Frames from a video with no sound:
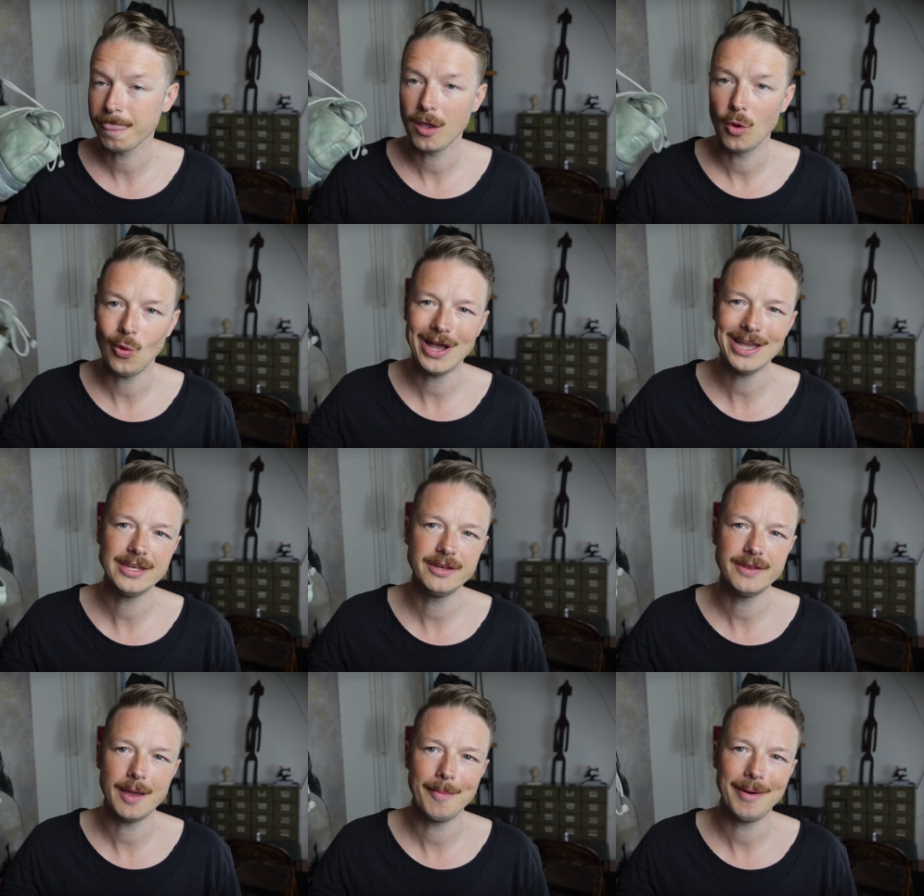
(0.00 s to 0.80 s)
Why
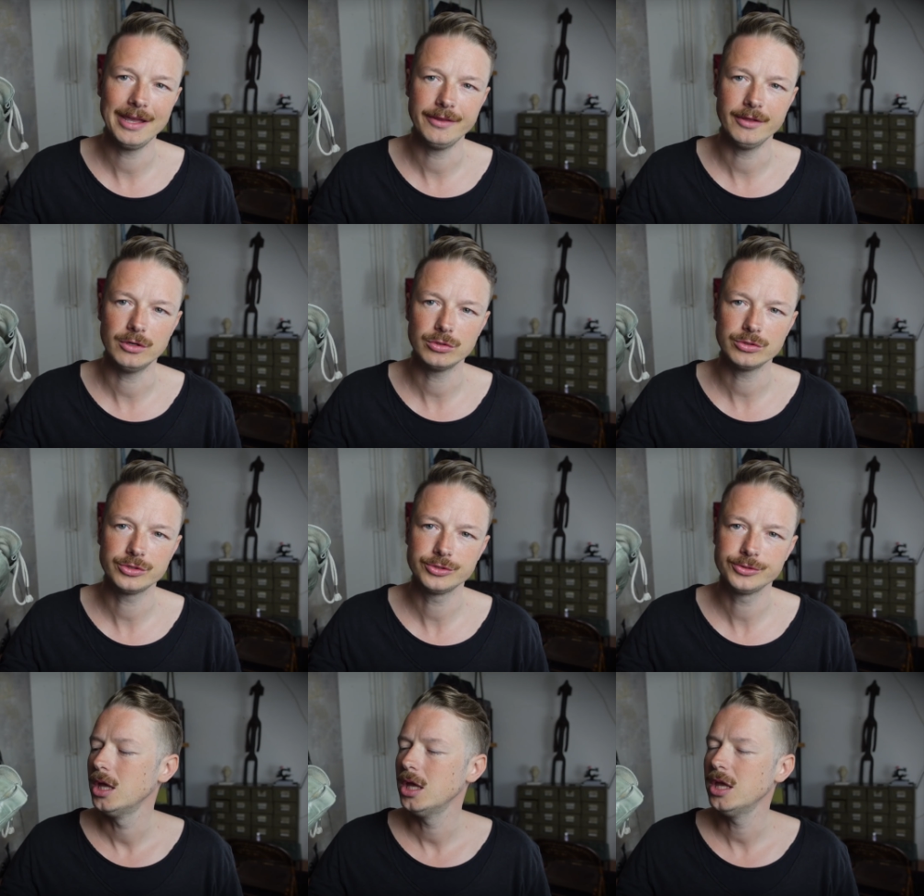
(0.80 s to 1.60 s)
did I buy
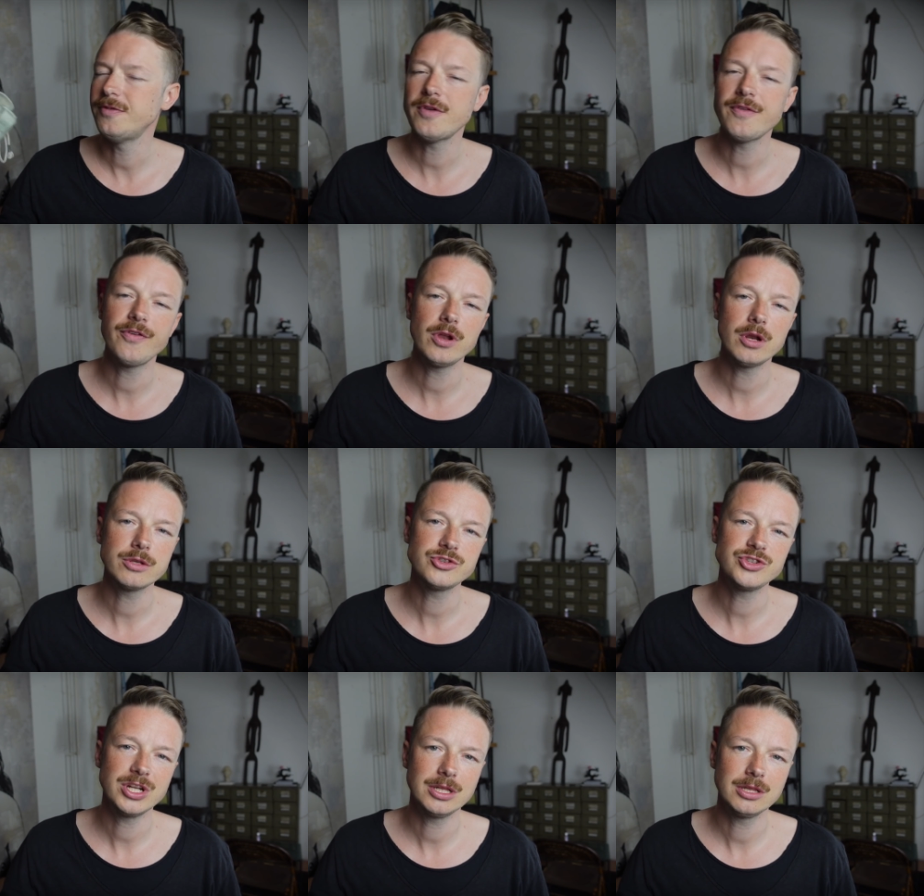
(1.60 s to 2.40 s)
those? If you follow
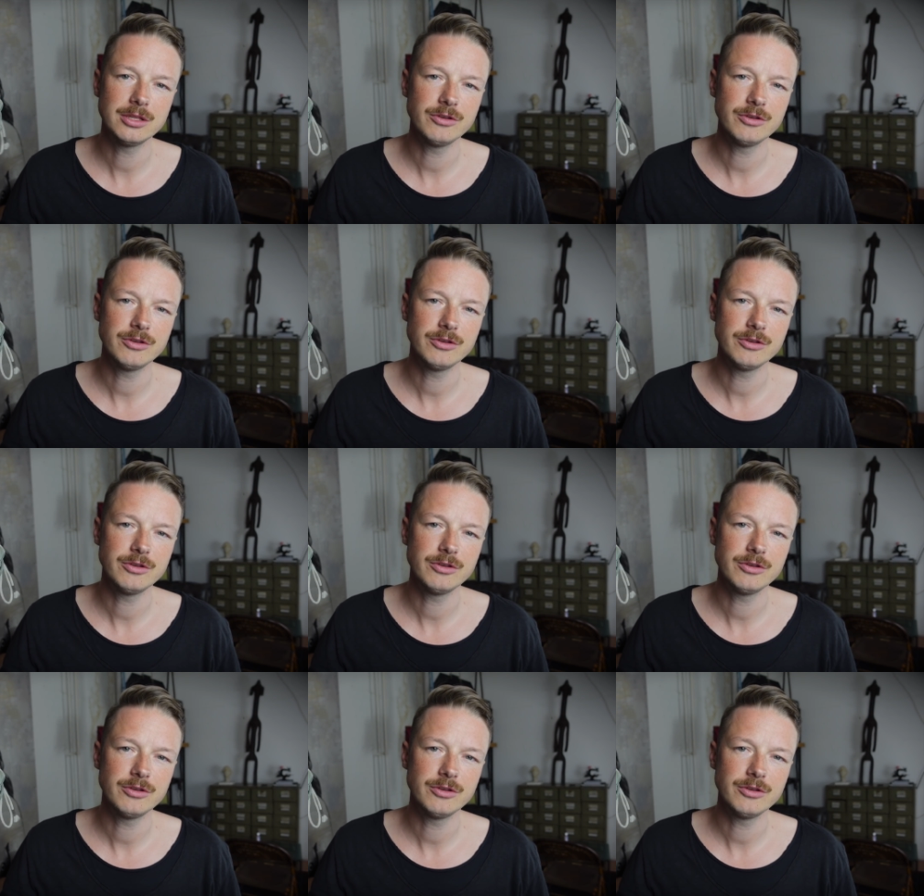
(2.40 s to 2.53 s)
this channel,